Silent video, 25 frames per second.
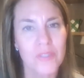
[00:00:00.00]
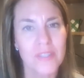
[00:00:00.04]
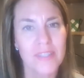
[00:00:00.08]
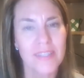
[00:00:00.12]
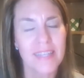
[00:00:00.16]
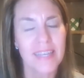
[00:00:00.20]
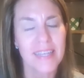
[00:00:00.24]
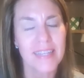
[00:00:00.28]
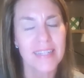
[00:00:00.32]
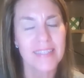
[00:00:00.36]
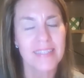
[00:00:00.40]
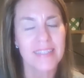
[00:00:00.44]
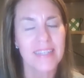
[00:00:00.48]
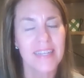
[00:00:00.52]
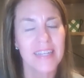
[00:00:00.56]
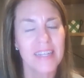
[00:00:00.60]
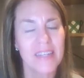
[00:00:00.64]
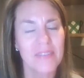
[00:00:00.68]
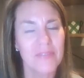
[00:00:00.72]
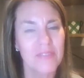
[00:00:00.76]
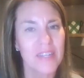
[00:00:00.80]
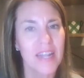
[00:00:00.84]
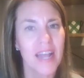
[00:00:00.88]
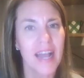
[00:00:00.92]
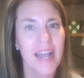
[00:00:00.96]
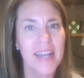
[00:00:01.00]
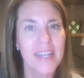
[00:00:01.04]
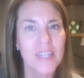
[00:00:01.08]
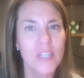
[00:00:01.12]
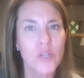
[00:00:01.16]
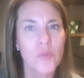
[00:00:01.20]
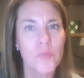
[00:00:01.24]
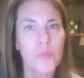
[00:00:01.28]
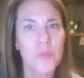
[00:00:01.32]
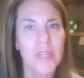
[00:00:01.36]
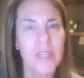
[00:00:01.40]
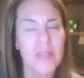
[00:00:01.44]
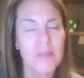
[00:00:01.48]
And that is kind of an eye
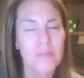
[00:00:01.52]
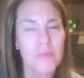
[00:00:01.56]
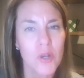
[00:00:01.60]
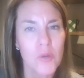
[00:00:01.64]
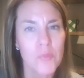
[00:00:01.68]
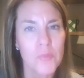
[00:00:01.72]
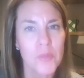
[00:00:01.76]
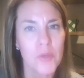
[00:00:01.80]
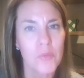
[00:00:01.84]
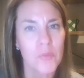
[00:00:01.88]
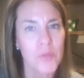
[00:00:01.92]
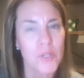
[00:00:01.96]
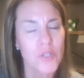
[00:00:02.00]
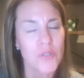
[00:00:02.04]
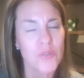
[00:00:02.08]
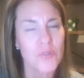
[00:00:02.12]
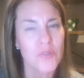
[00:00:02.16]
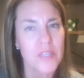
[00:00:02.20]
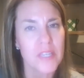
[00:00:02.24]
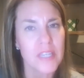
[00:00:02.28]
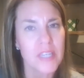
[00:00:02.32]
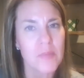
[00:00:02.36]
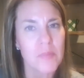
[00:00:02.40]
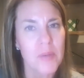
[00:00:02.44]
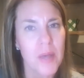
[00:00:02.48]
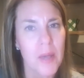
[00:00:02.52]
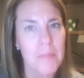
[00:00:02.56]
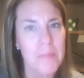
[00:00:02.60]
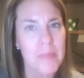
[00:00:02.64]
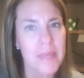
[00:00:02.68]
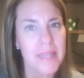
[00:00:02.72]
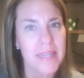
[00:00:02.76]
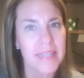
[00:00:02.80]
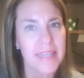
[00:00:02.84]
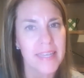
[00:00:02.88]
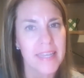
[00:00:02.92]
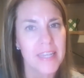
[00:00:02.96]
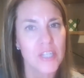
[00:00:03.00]
opening moment when you think about
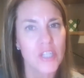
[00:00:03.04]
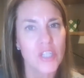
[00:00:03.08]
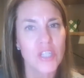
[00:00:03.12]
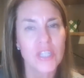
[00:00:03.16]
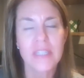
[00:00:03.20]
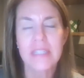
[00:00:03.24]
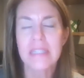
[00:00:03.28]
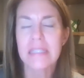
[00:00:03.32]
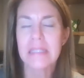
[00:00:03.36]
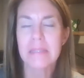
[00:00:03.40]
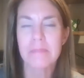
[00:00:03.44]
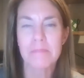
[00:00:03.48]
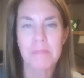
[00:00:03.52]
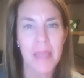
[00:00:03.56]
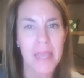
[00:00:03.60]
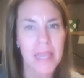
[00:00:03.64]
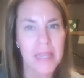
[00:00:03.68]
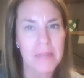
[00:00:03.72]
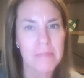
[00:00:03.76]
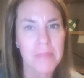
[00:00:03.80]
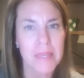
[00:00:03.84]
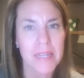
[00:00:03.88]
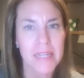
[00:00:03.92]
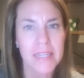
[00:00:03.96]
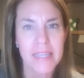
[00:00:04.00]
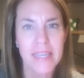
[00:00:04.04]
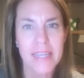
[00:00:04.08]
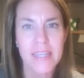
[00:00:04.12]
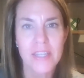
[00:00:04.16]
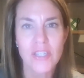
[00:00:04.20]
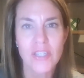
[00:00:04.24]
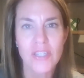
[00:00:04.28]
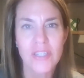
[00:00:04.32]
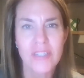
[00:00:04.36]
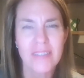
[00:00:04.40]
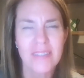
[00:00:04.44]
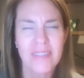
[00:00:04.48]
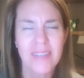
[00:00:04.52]
medications, pain
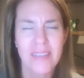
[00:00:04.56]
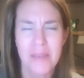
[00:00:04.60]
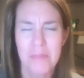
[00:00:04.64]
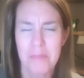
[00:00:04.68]
medications.